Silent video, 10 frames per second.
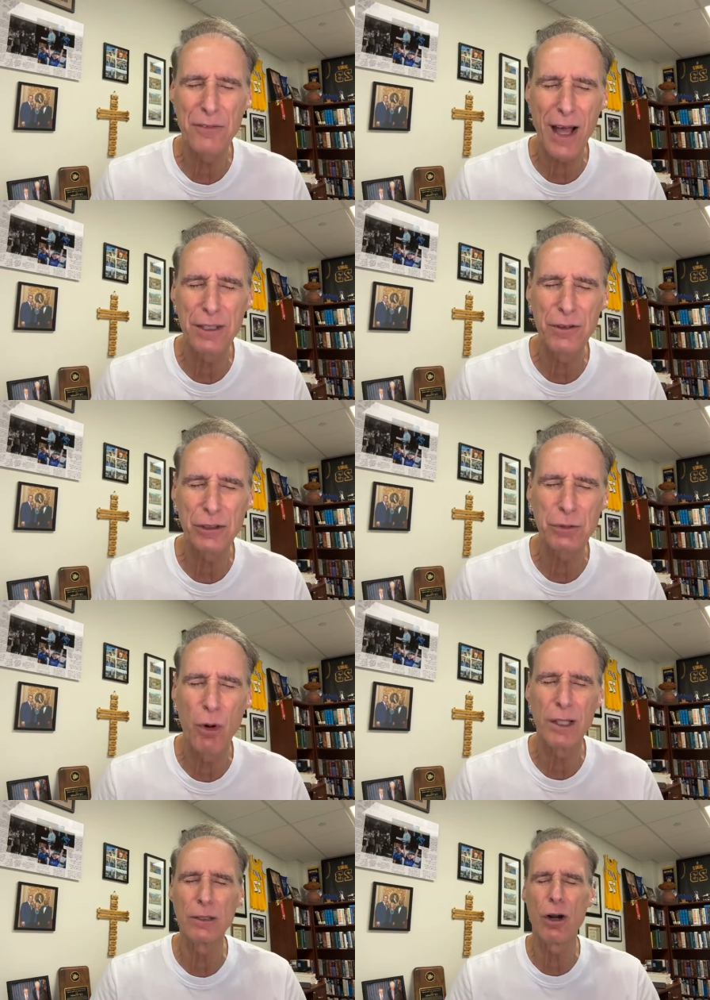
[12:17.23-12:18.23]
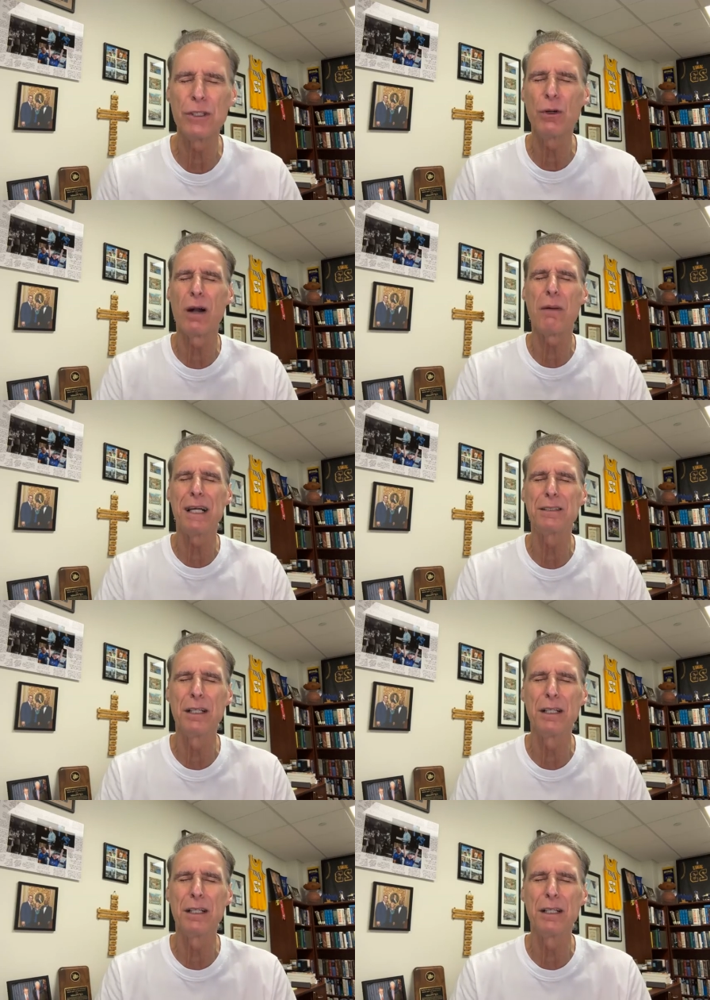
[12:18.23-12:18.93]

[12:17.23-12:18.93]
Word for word: Thank you this morning, Lord. You are my